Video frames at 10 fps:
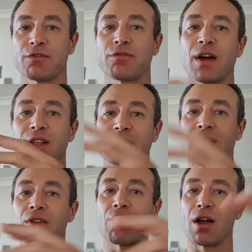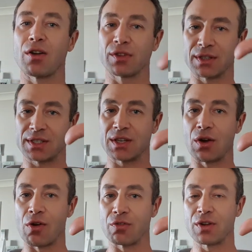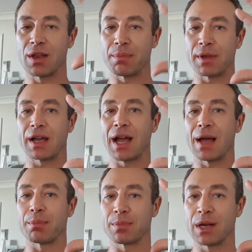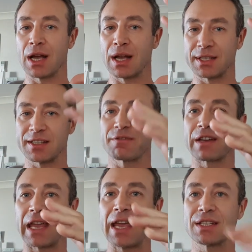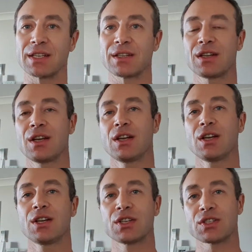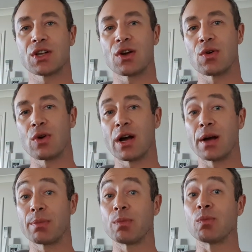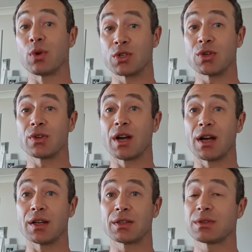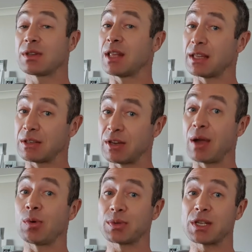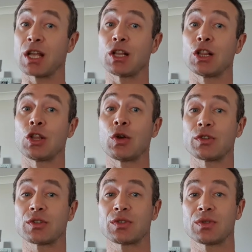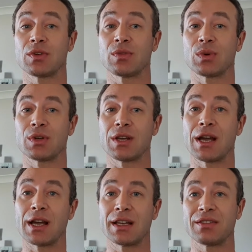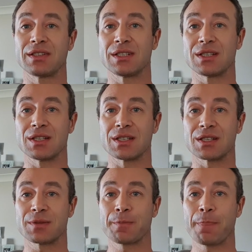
fats around itself and become suffocated. So watch your diet. That helps a lot to avoid liver diseases.